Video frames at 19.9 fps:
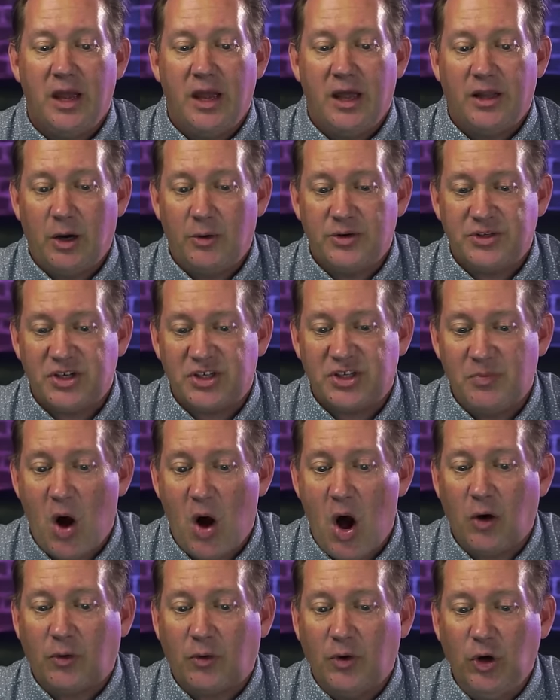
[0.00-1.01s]
There was a
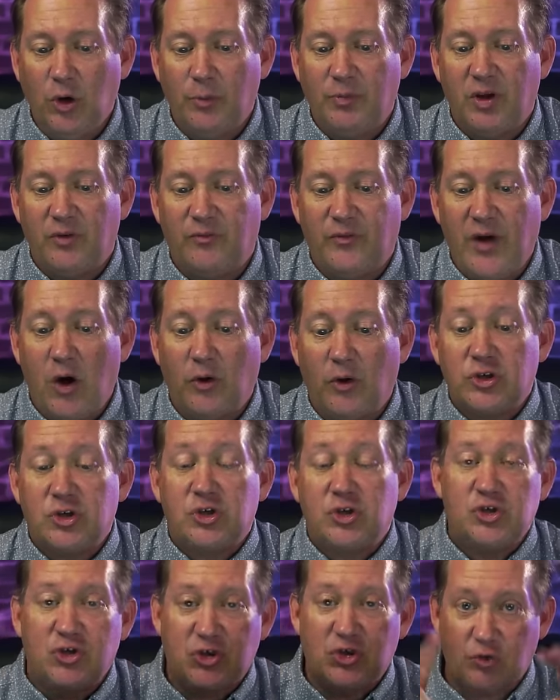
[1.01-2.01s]
small group that felt
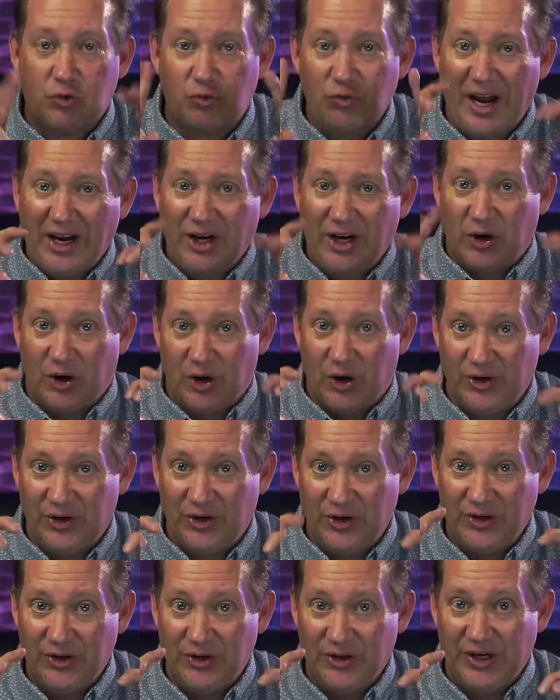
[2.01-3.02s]
triggered
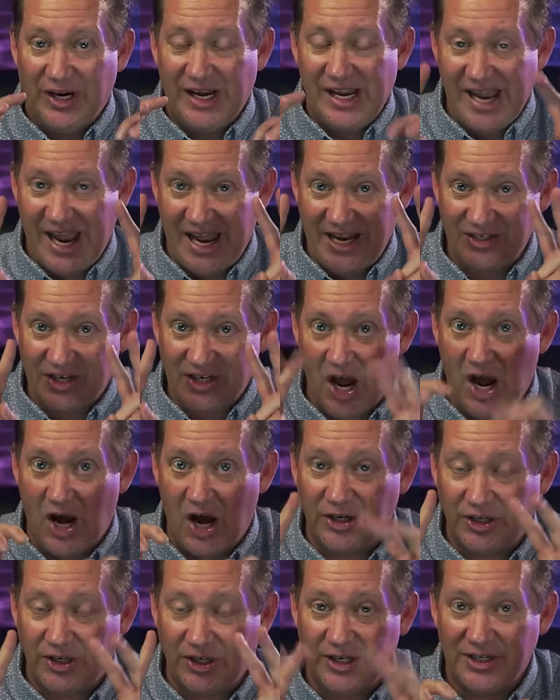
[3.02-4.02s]
and
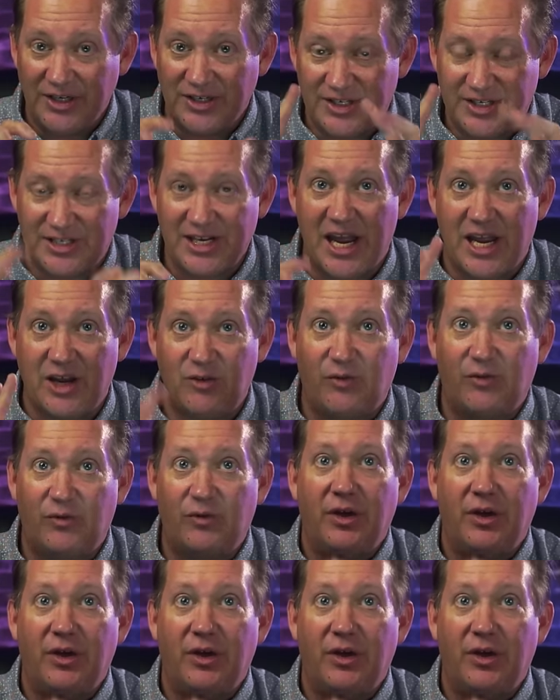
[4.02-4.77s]
unsafe.